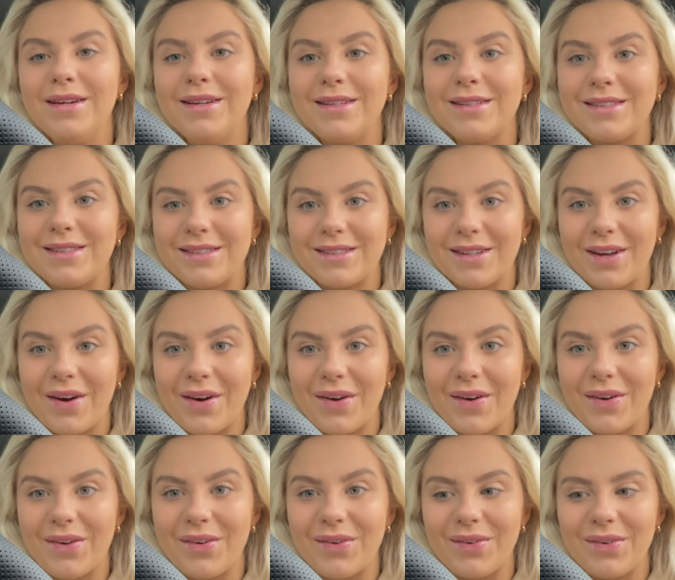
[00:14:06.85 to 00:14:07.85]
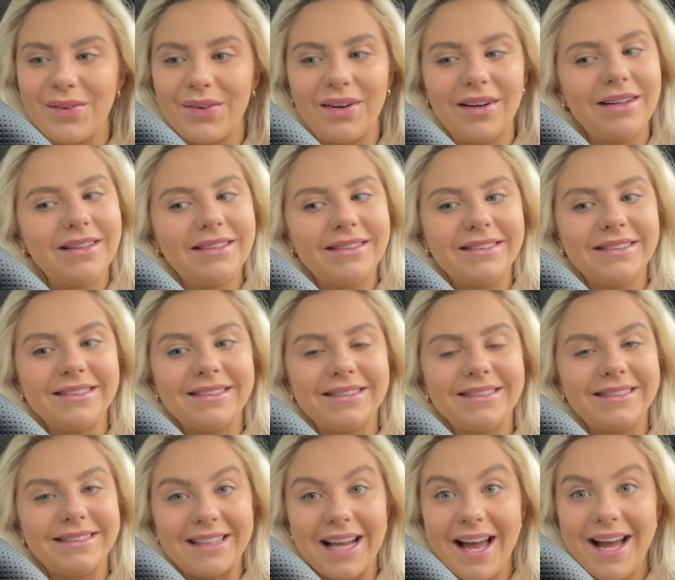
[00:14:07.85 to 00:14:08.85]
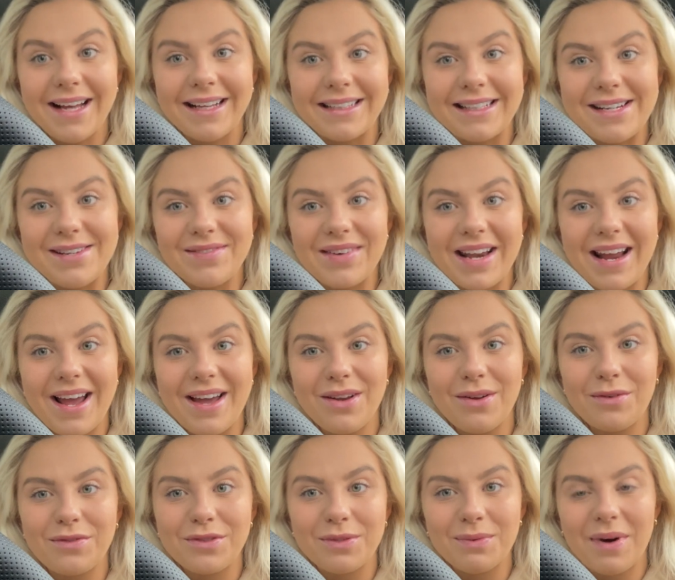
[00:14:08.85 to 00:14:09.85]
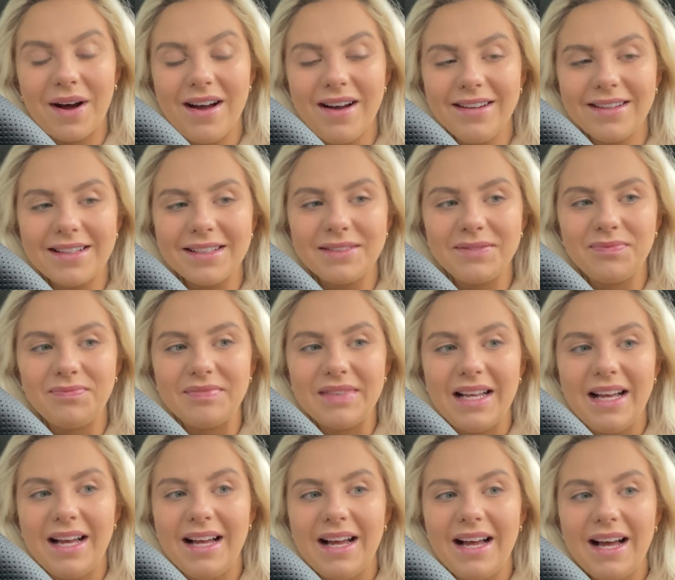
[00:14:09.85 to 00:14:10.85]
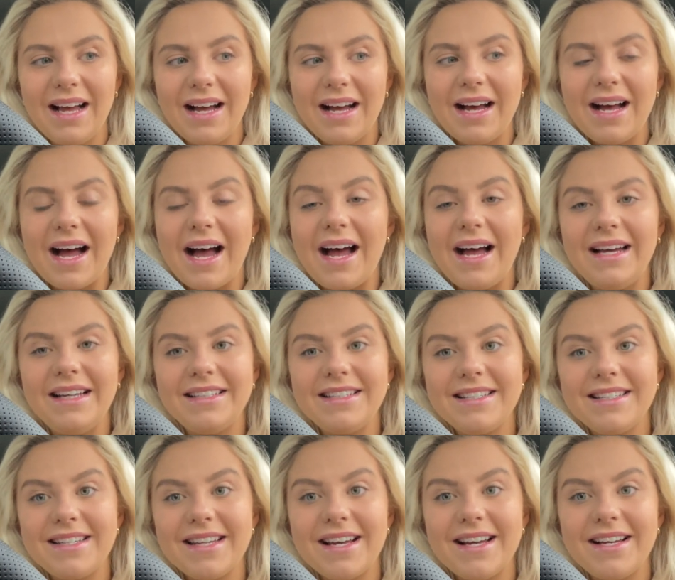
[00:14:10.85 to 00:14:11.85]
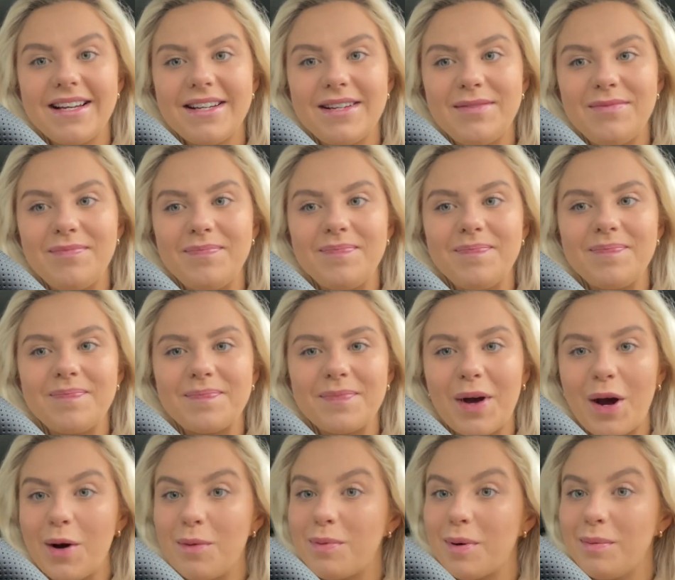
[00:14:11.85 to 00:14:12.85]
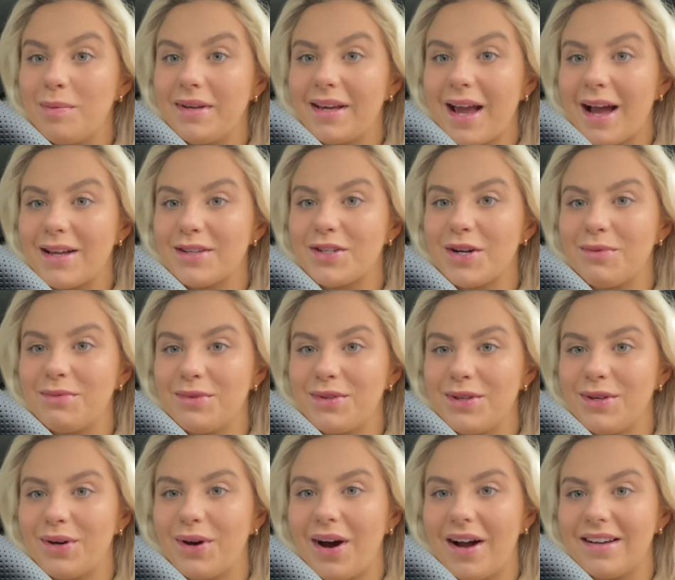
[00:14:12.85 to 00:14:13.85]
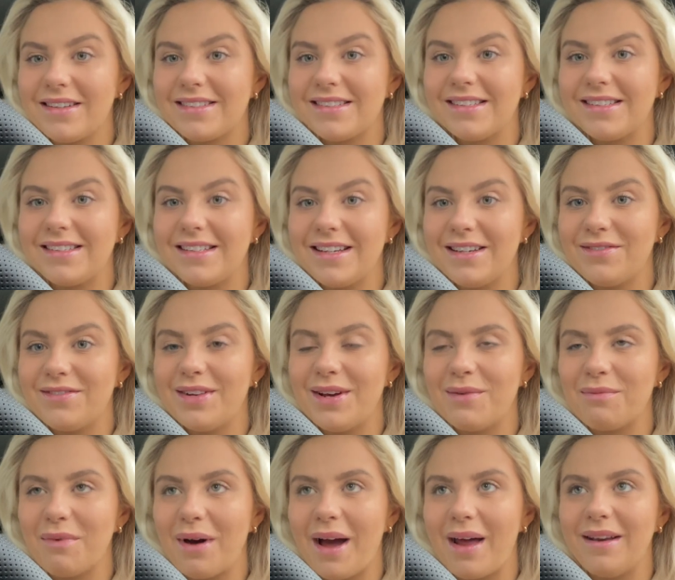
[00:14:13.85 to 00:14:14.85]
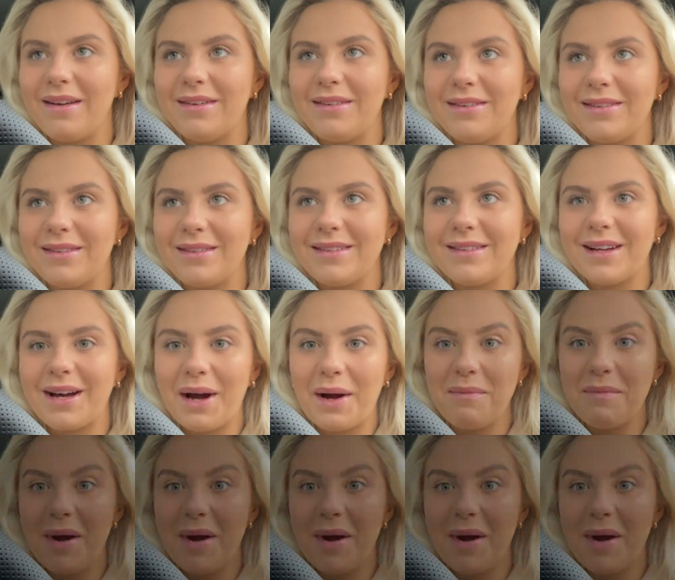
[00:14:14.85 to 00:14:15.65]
So yeah, I'm gonna head off to work and I'll probably catch up with you guys this evening when I'm